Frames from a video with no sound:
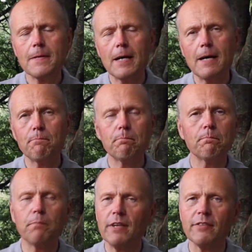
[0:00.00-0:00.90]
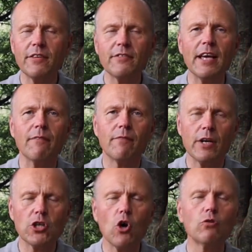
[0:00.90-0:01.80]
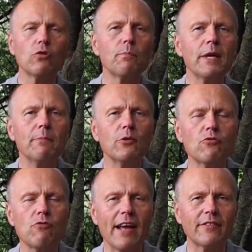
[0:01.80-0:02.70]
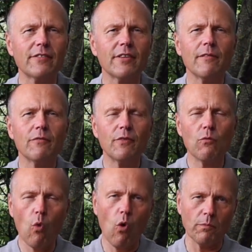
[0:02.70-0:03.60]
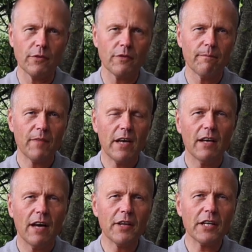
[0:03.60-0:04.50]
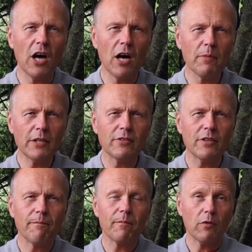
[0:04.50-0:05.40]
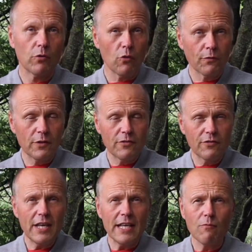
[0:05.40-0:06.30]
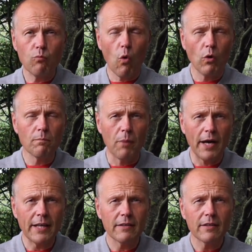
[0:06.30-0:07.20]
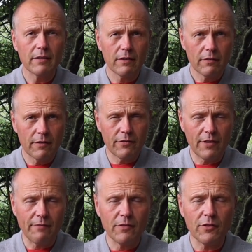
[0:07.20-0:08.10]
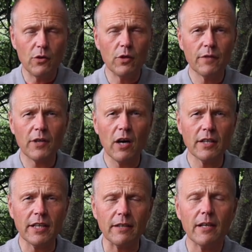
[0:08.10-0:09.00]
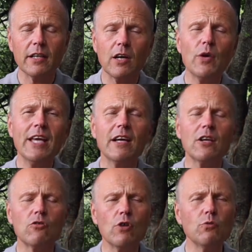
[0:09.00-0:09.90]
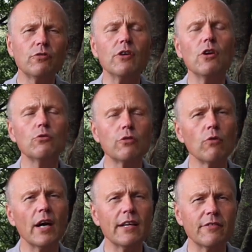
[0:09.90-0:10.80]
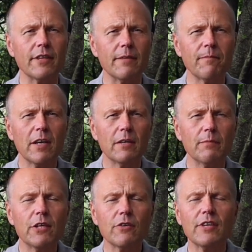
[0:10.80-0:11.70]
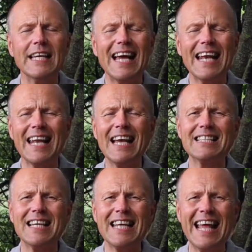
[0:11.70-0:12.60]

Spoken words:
But as I say, very cold, so people dressed for warmth. And the garment was often seen worn by the 7th Earl of Cardigan. Now, he grew to notoriety because he led an